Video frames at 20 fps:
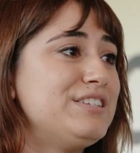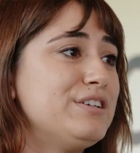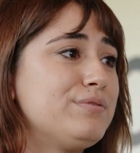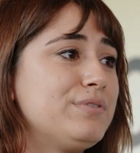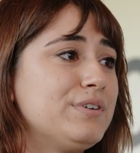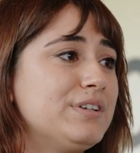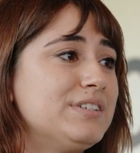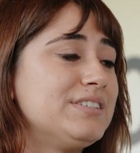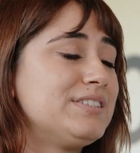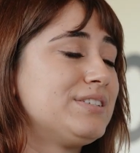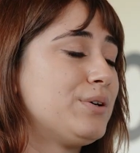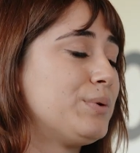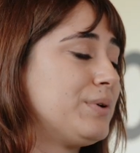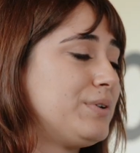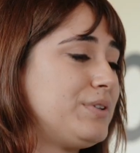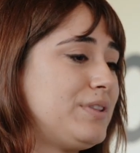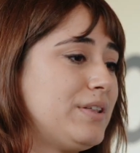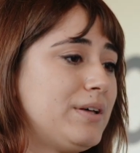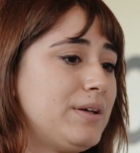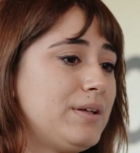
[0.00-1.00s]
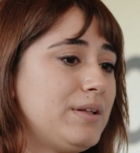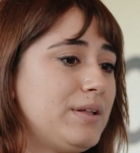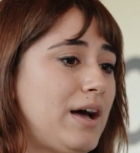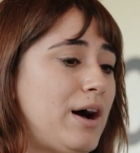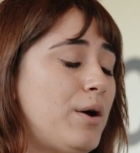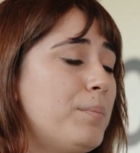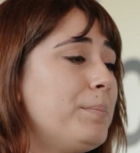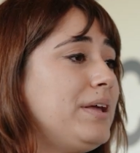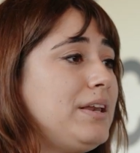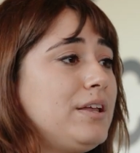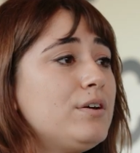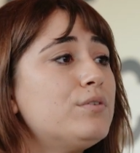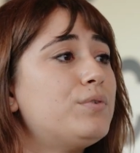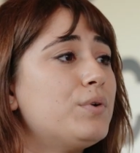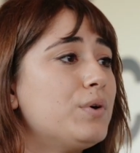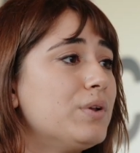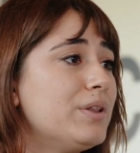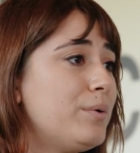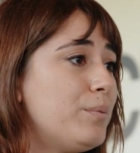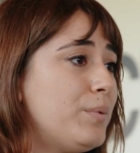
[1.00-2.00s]
difference or how
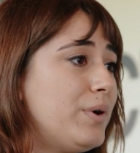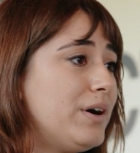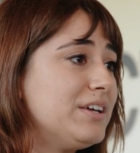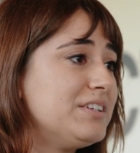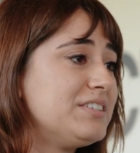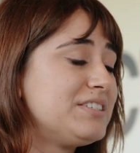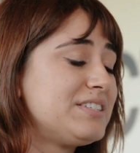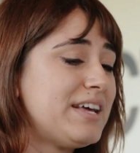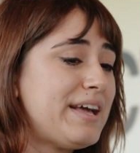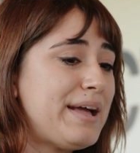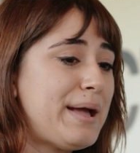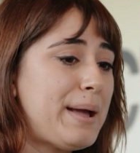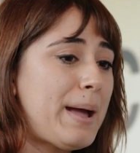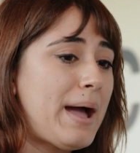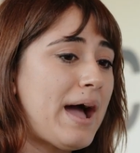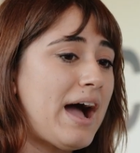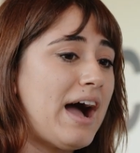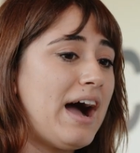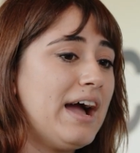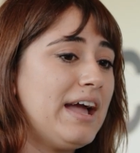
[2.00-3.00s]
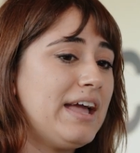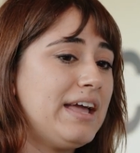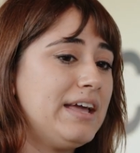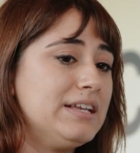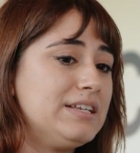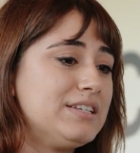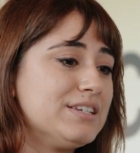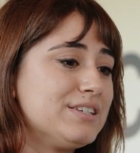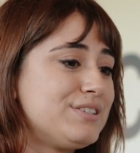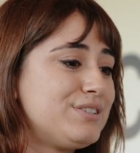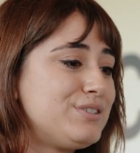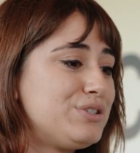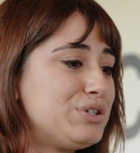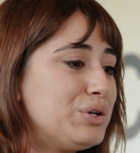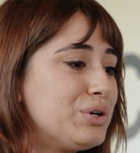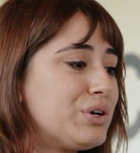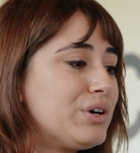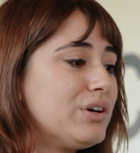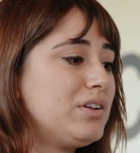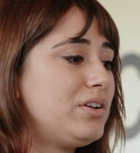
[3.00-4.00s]
meaningful it was. It just
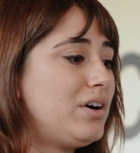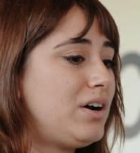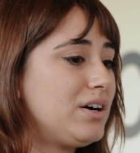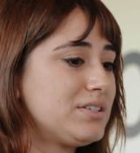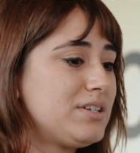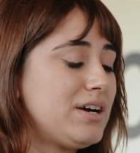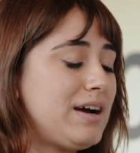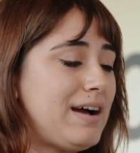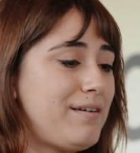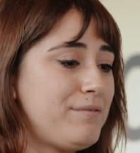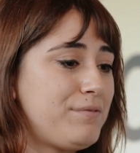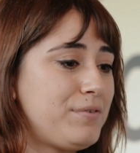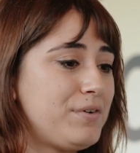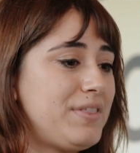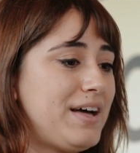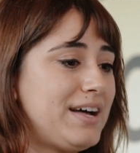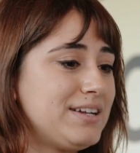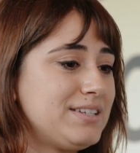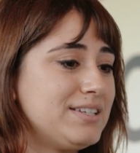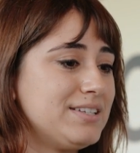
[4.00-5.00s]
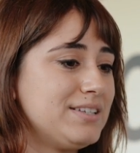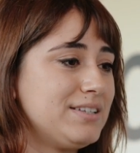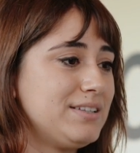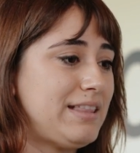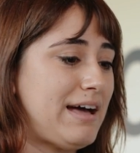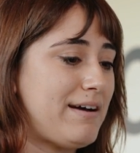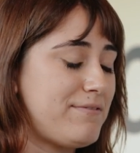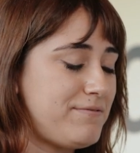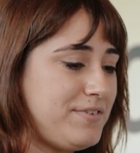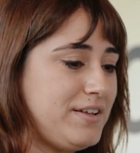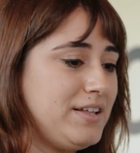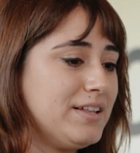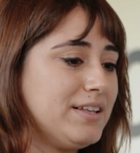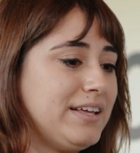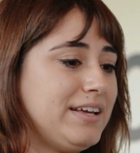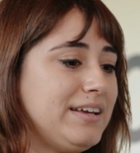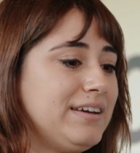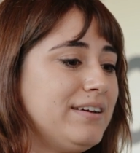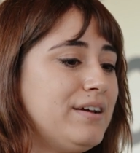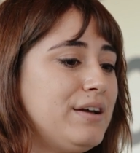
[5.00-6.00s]
took a long time for that
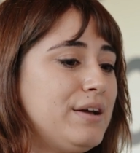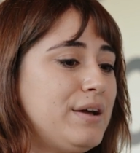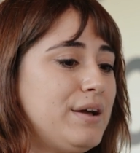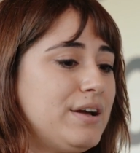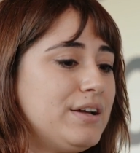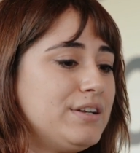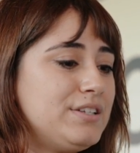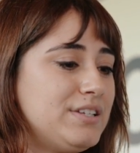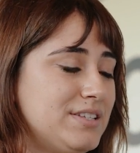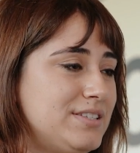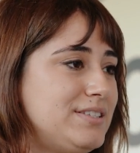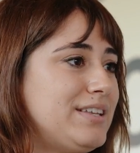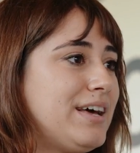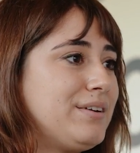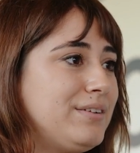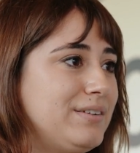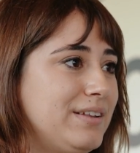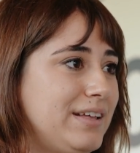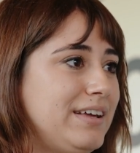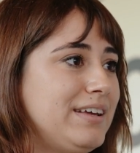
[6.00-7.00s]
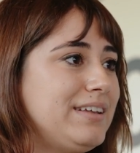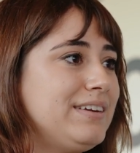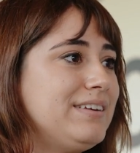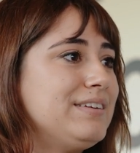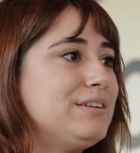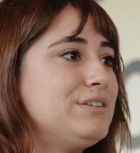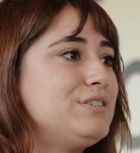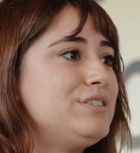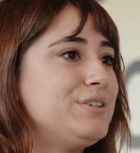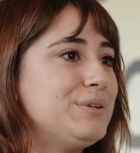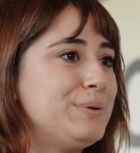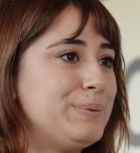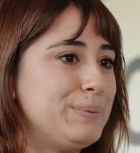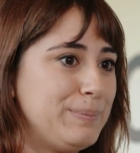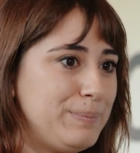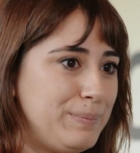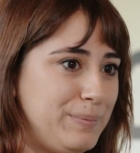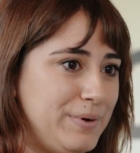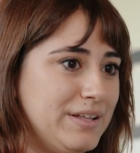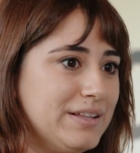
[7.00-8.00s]
feeling to settle in, to
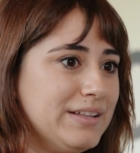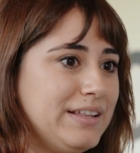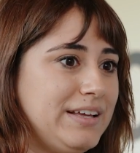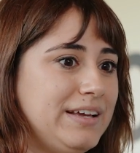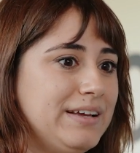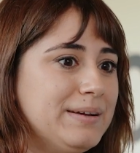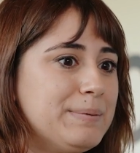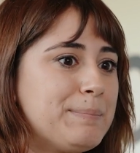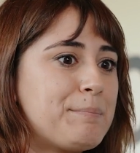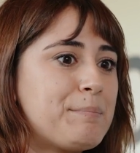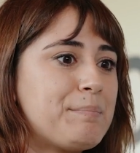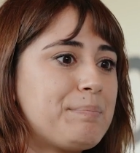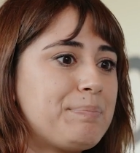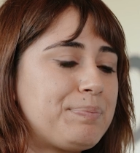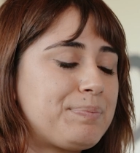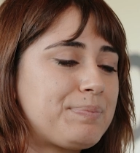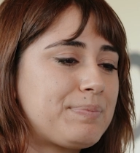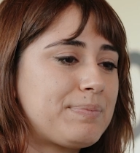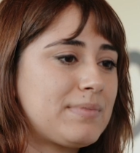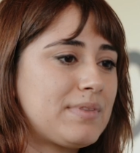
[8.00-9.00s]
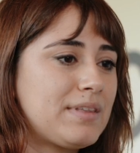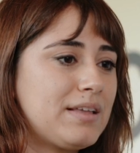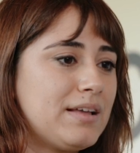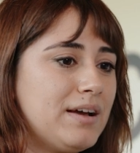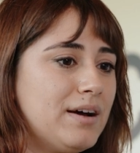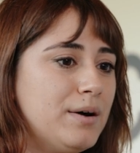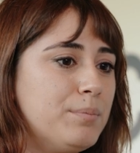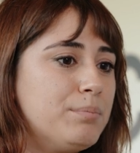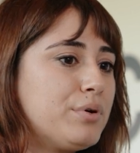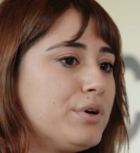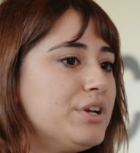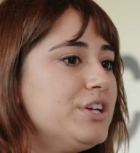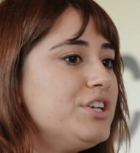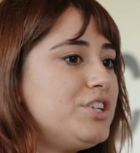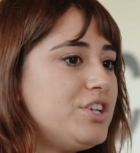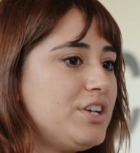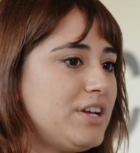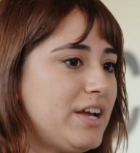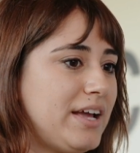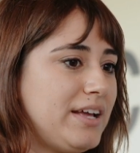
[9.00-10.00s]
really
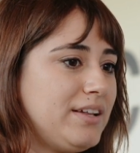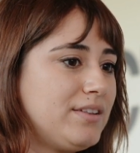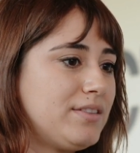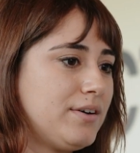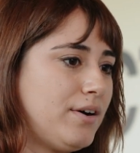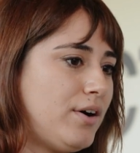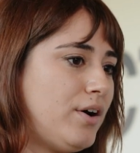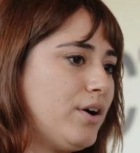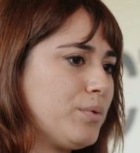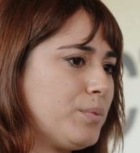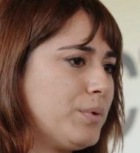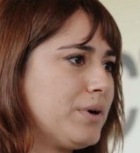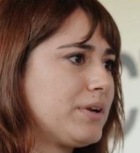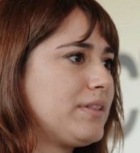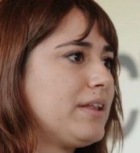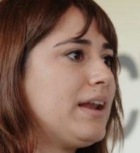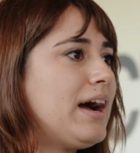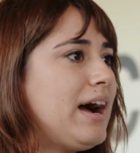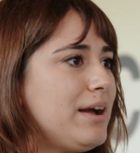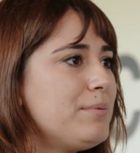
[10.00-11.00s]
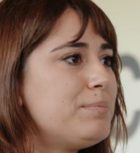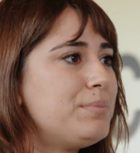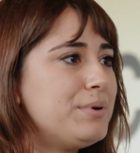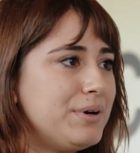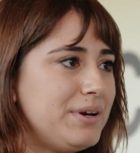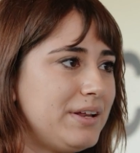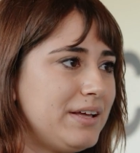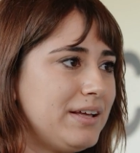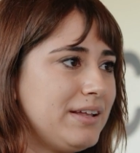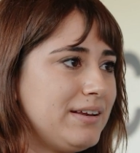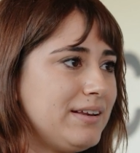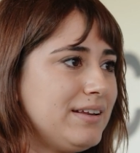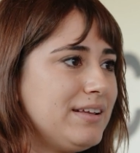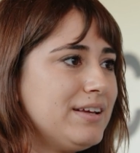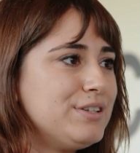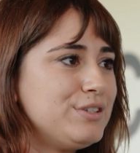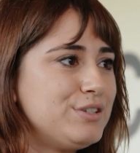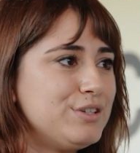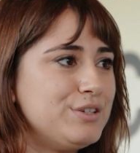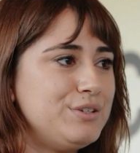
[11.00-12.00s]
appreciate the hard work that I put in
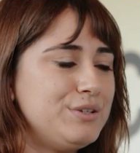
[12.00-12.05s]
to